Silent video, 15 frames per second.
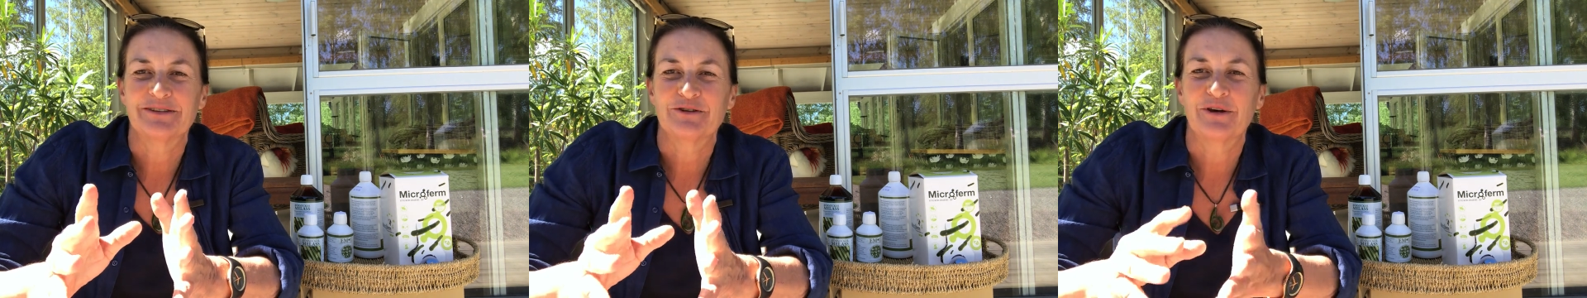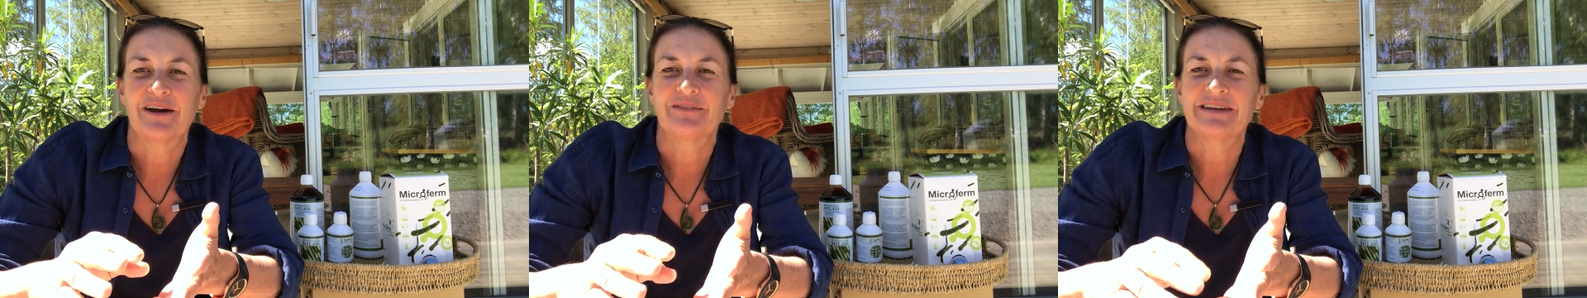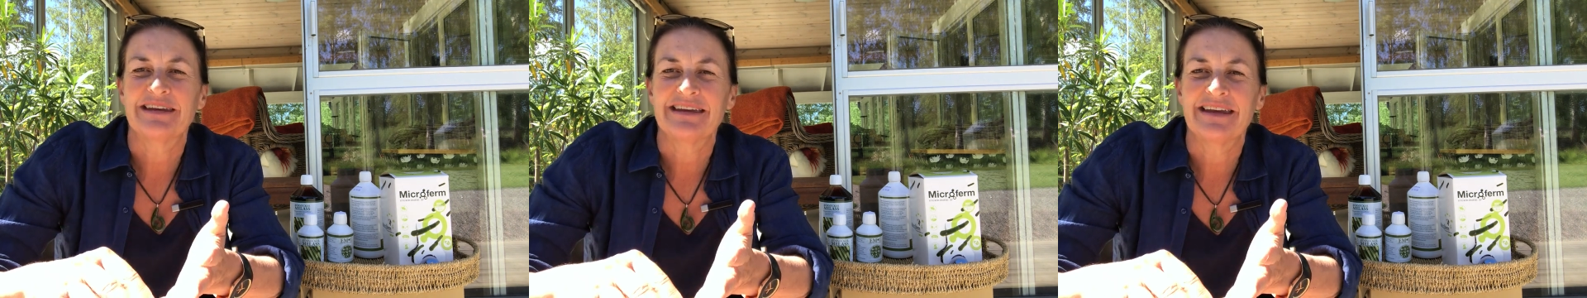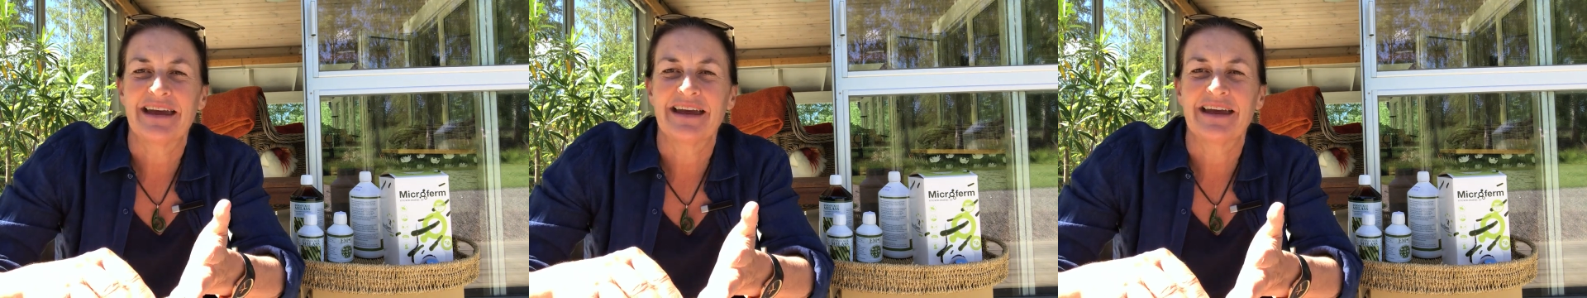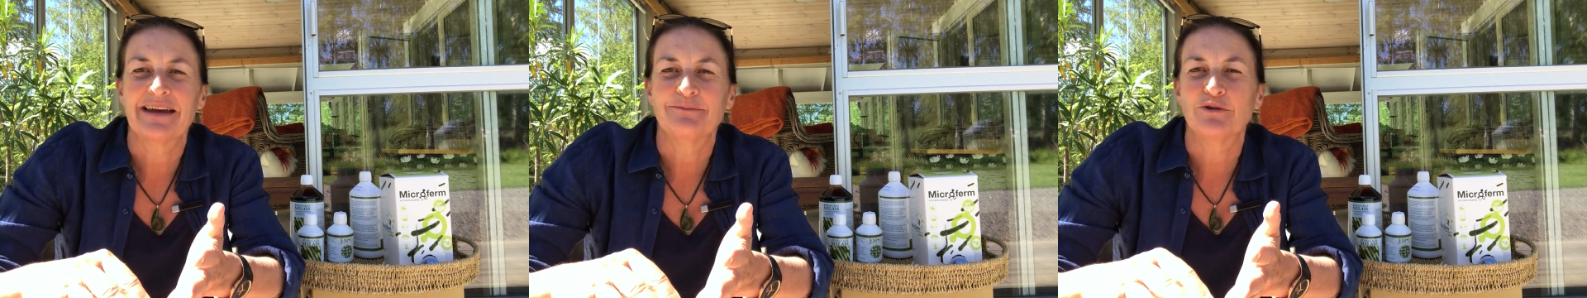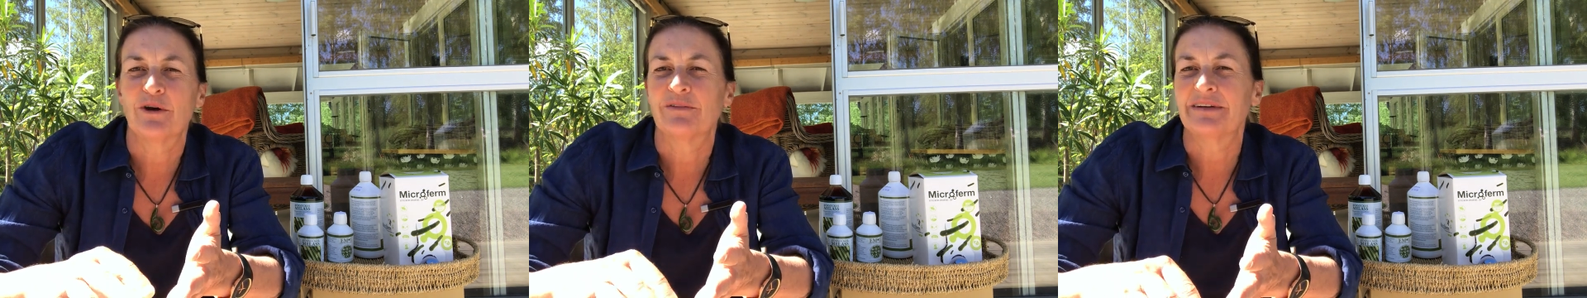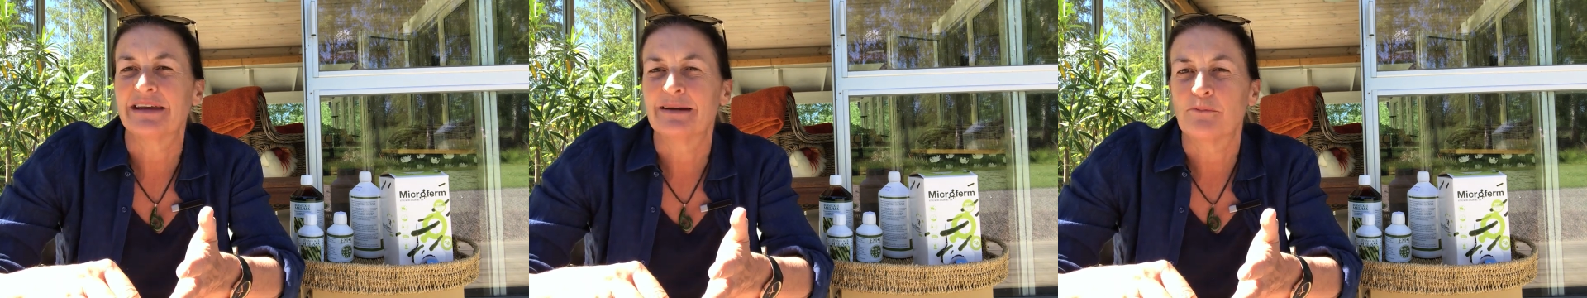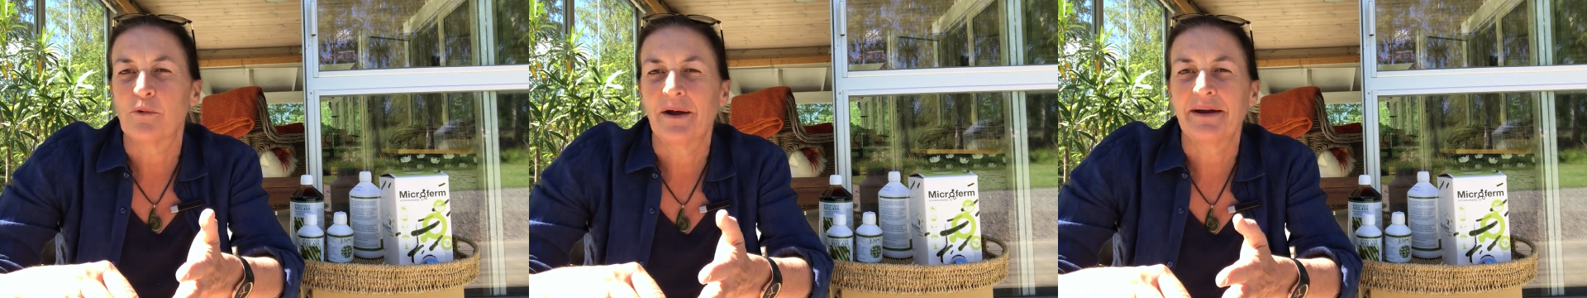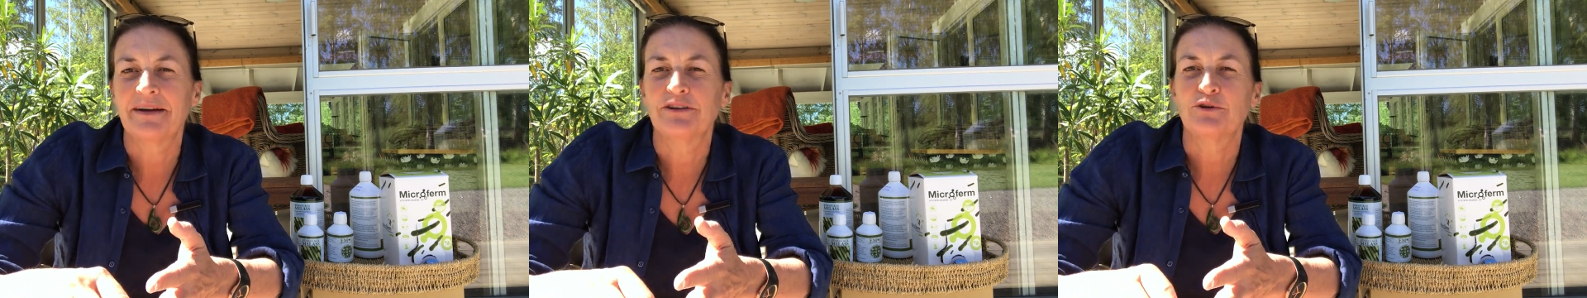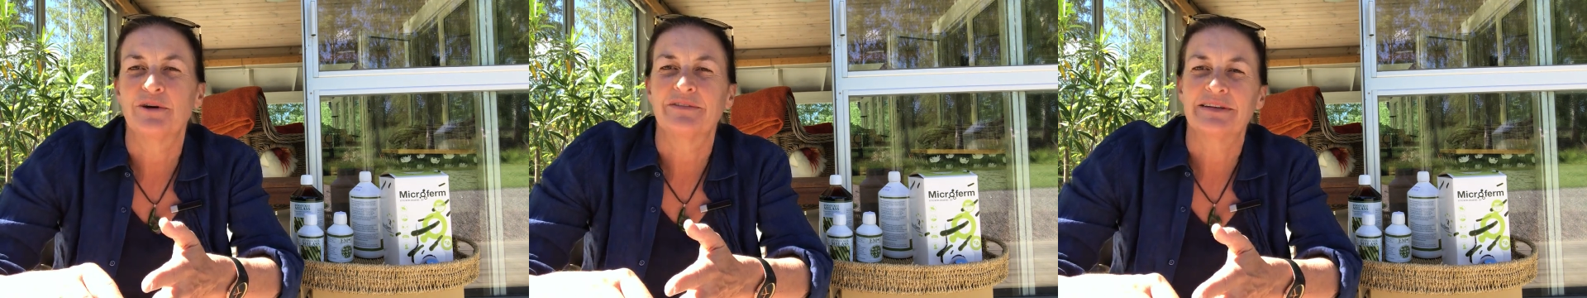You have EM, you have
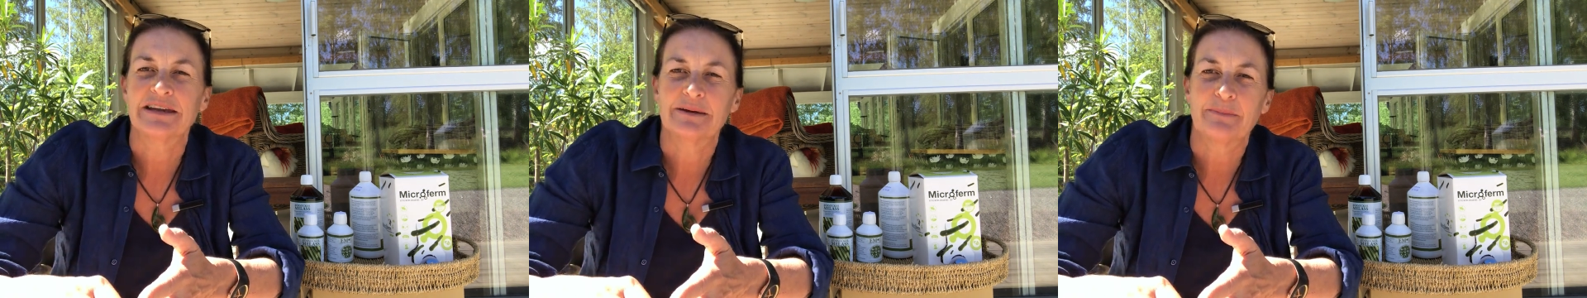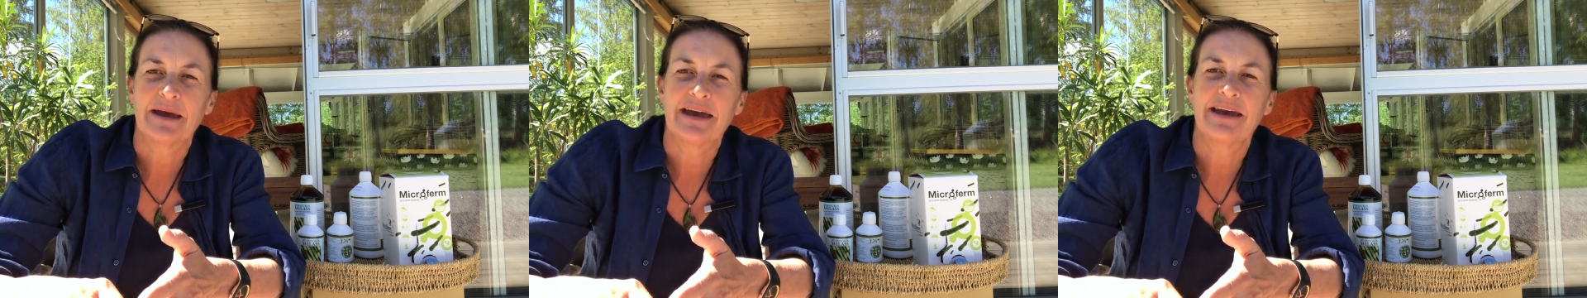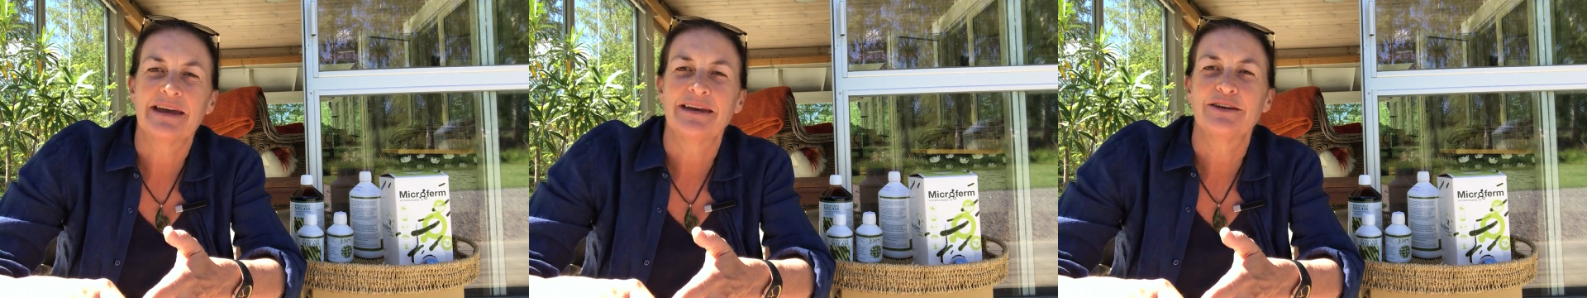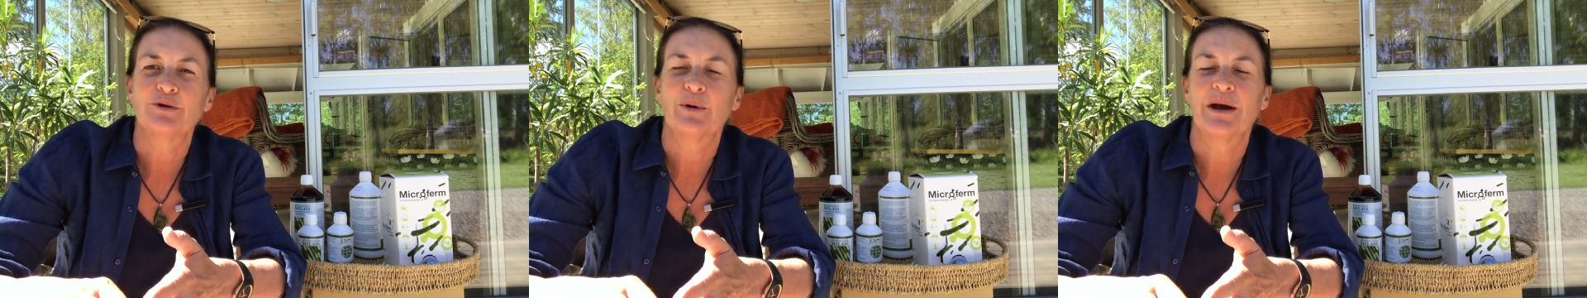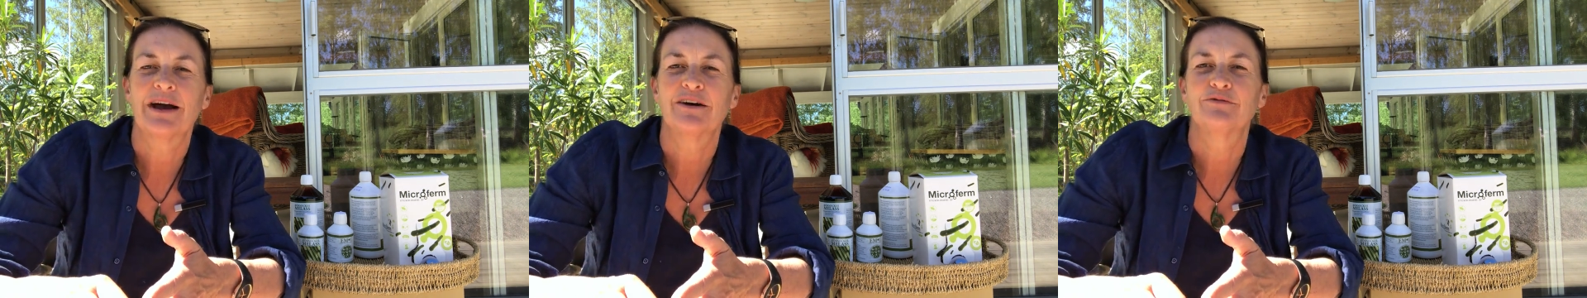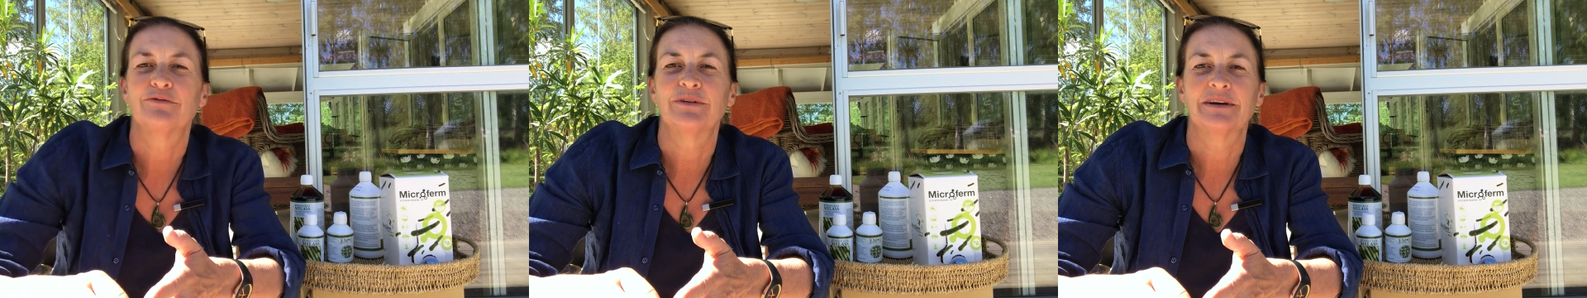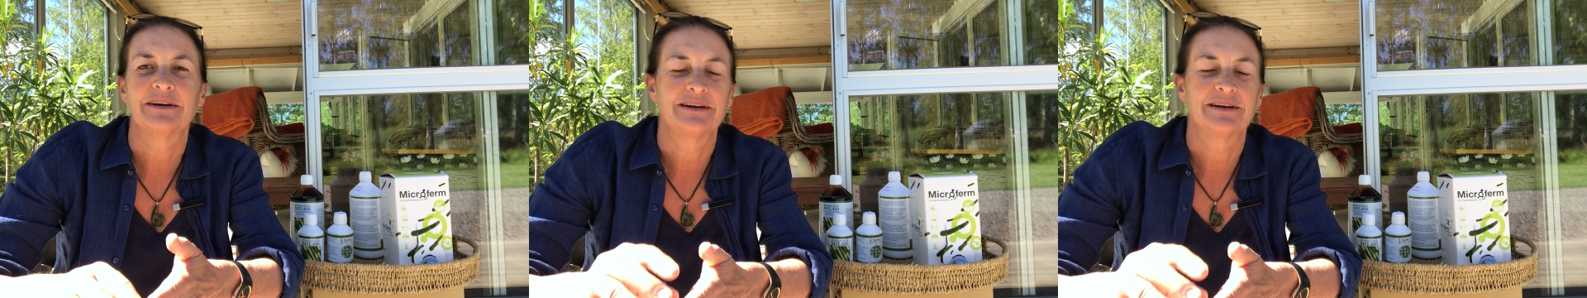EM1, you have EMA, you have